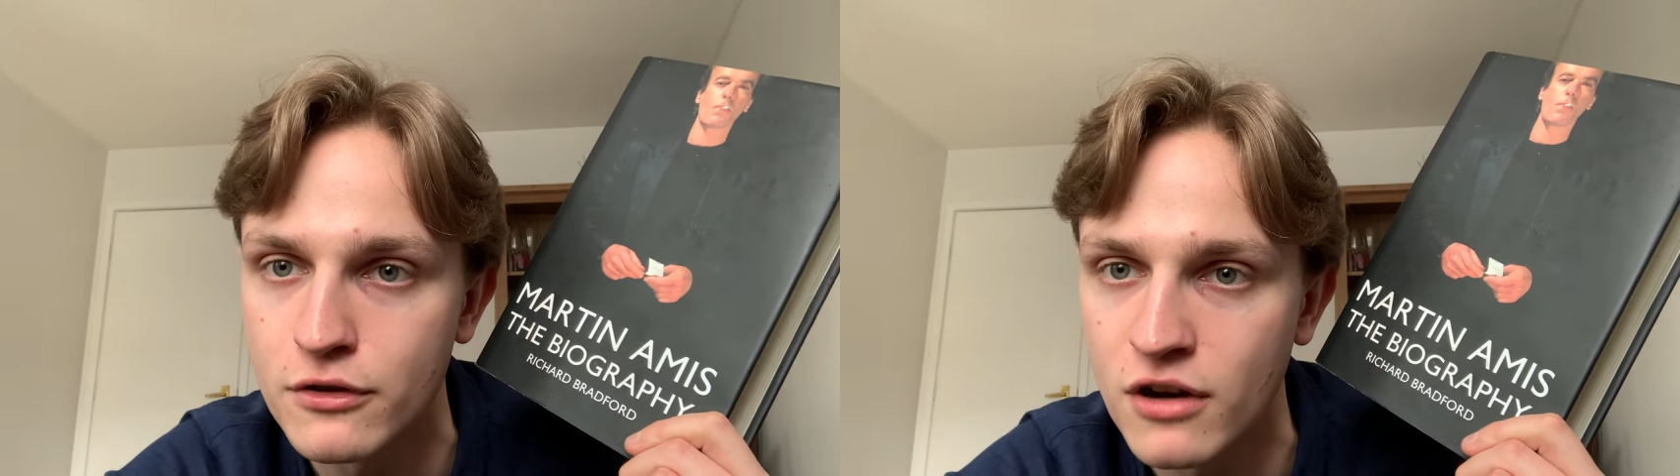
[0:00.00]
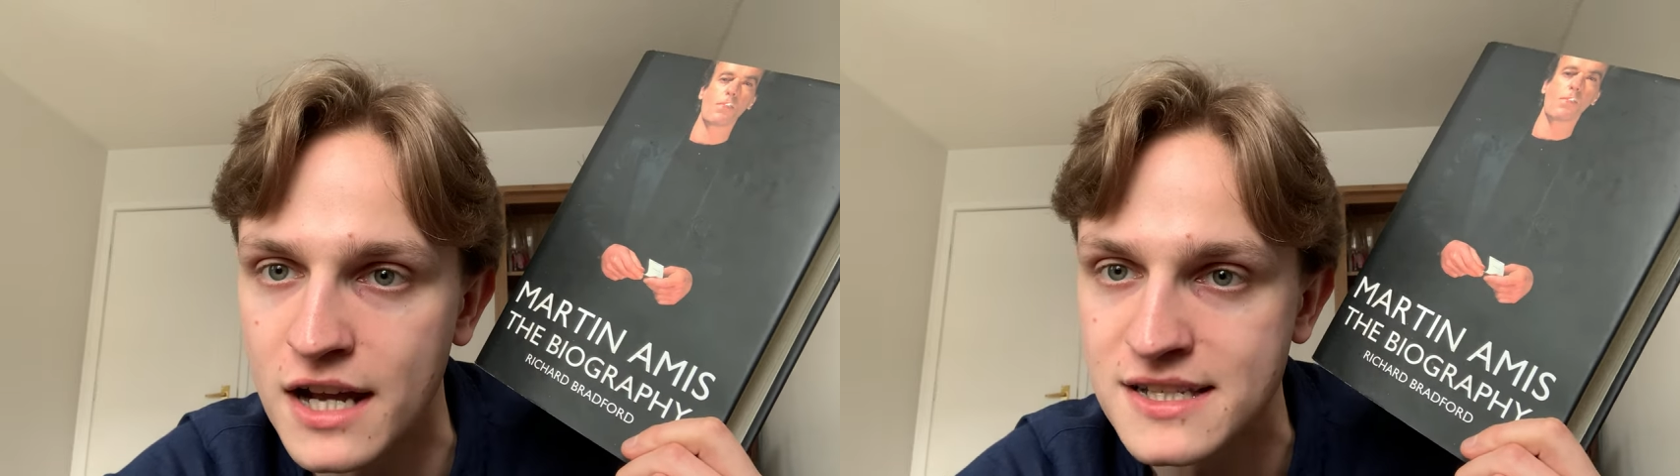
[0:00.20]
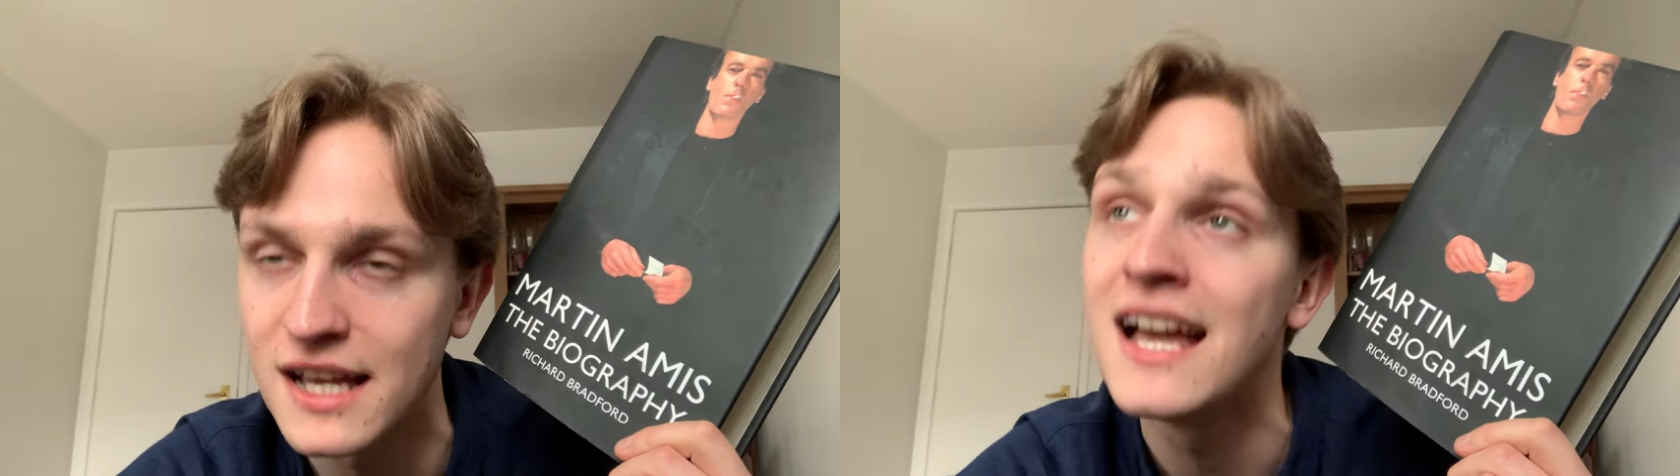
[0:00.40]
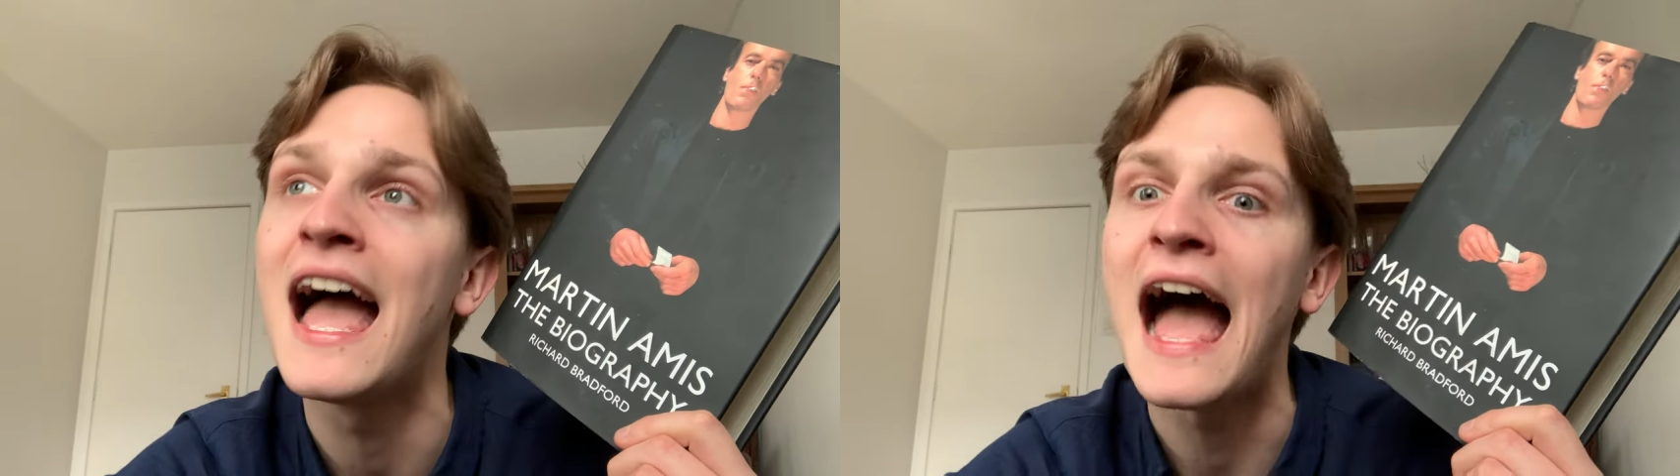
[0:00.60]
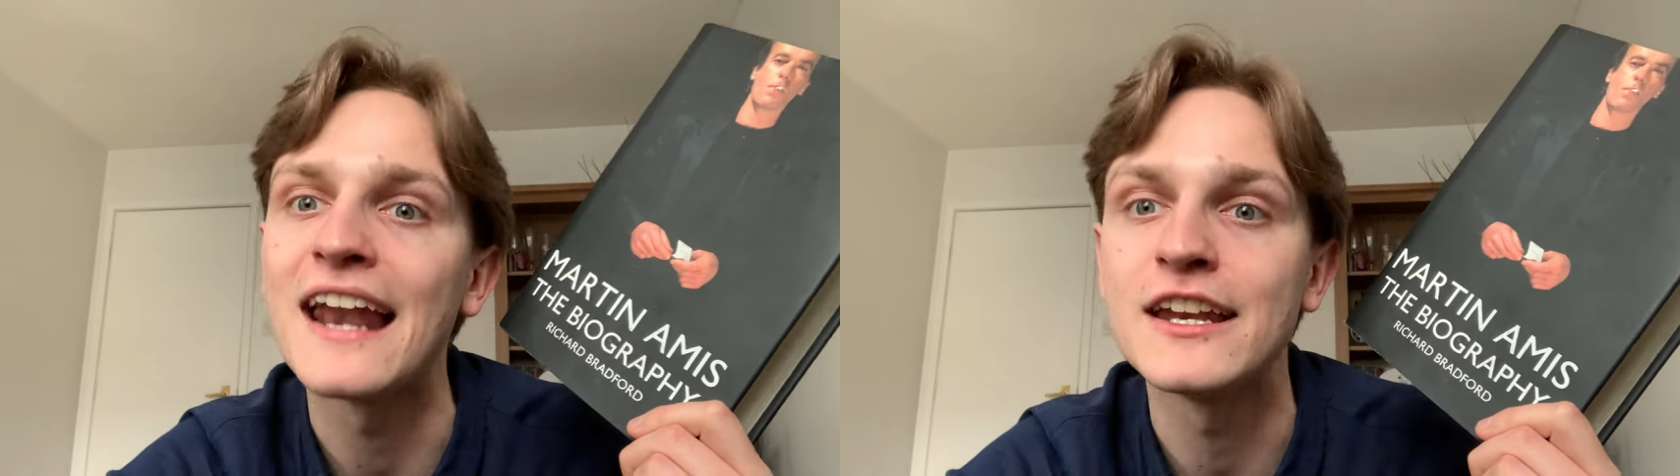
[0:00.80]
writer,
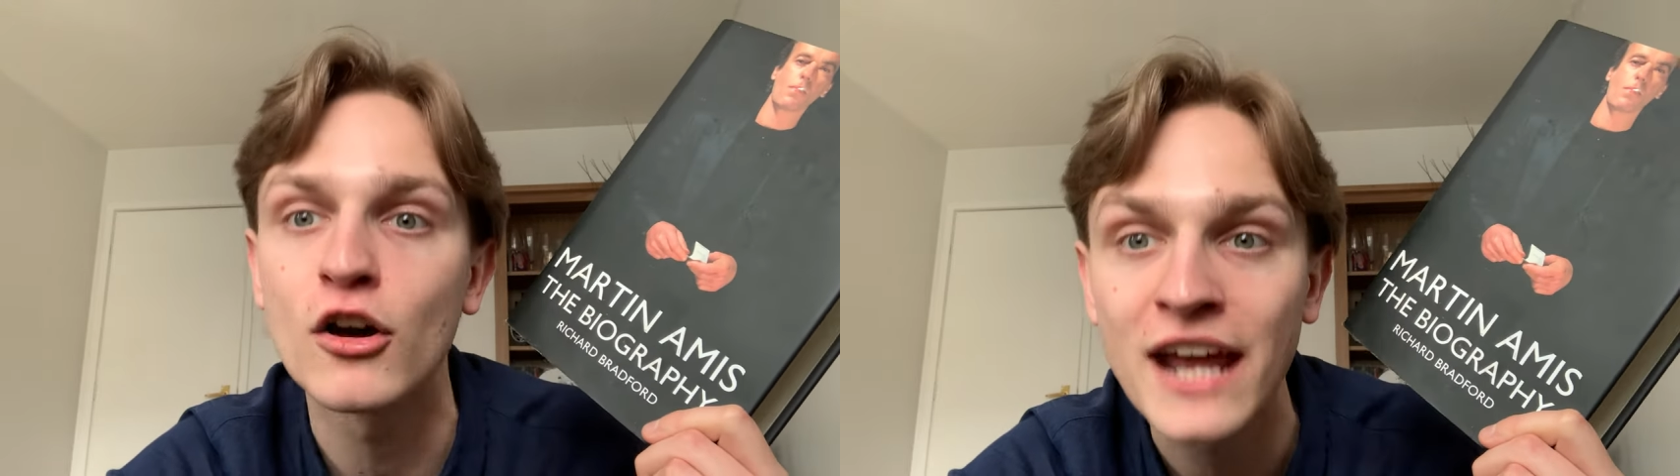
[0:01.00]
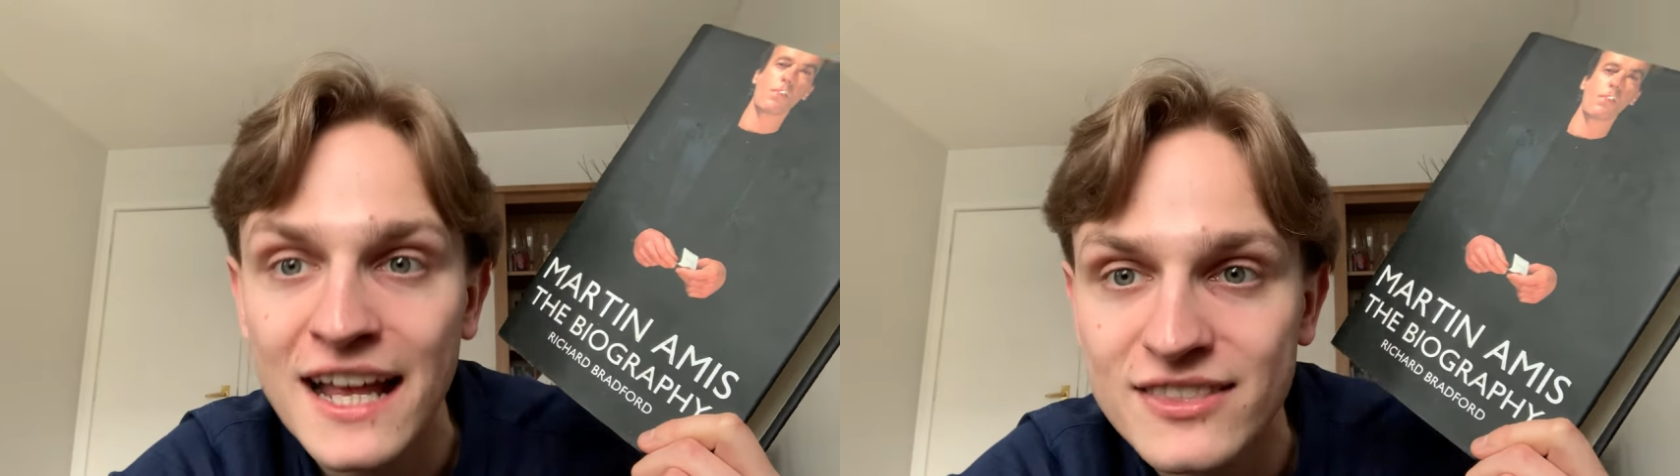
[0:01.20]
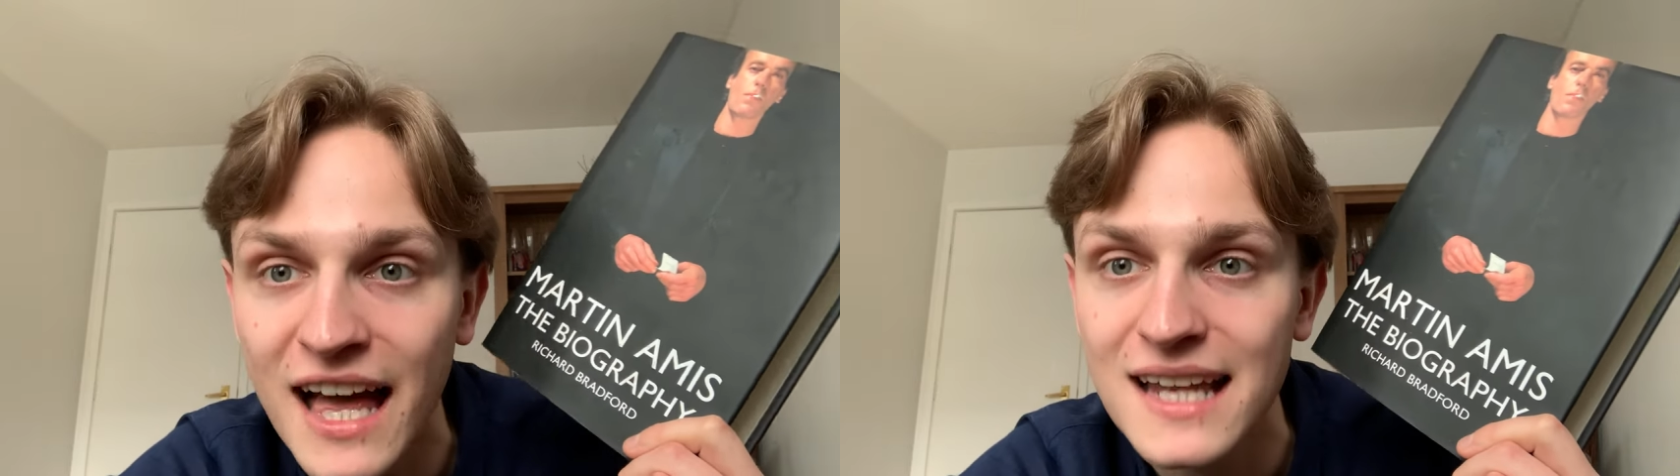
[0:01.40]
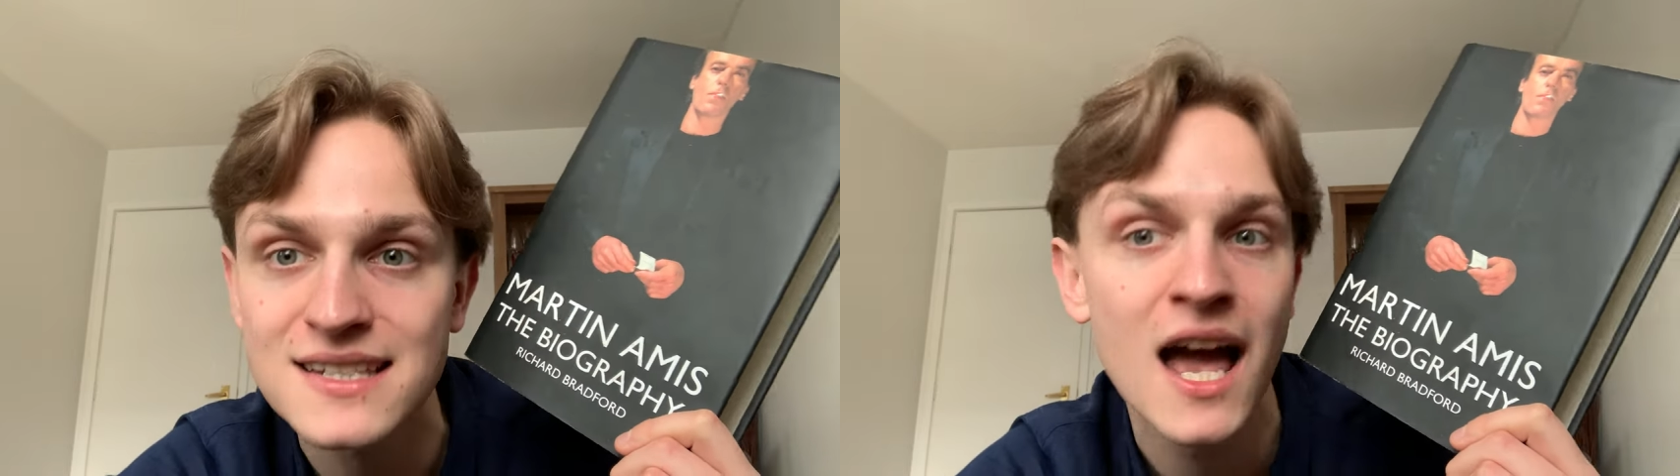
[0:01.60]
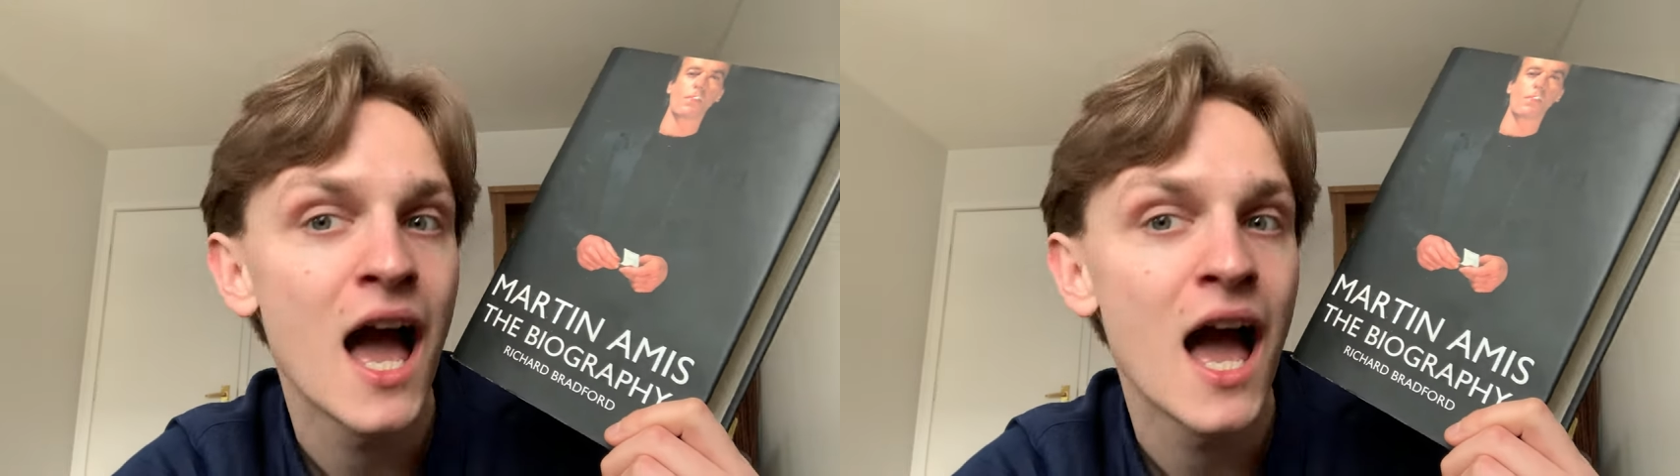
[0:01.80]
had he not had that,